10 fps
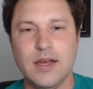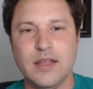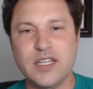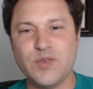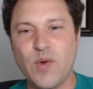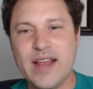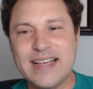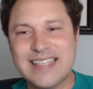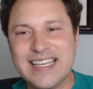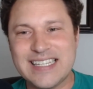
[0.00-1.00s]
This one
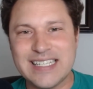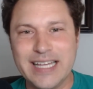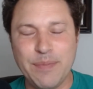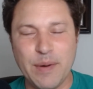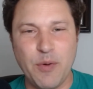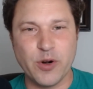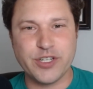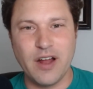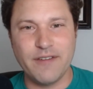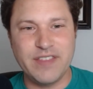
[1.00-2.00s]
is the sleeper
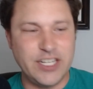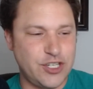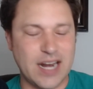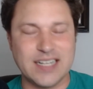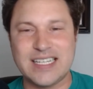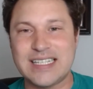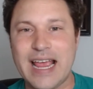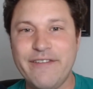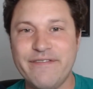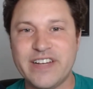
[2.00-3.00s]
portion of the Genesis
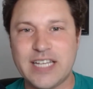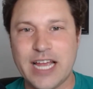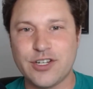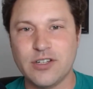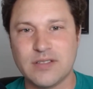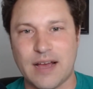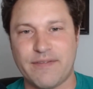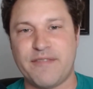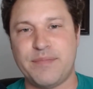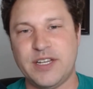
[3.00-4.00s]
Invitational, top
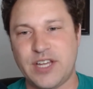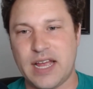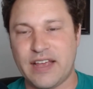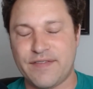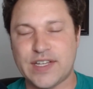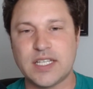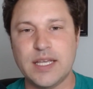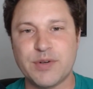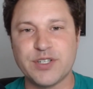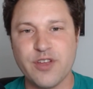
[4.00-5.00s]
five PGA DFS
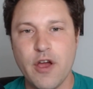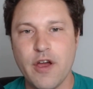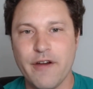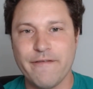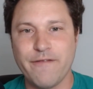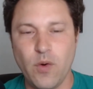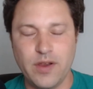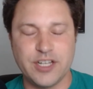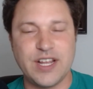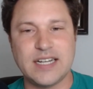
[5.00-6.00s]
sleepers for
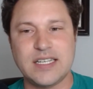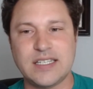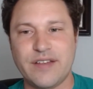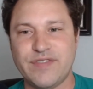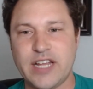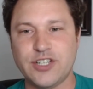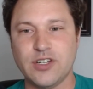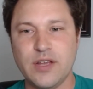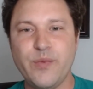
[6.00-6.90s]
the Genesis Invitational.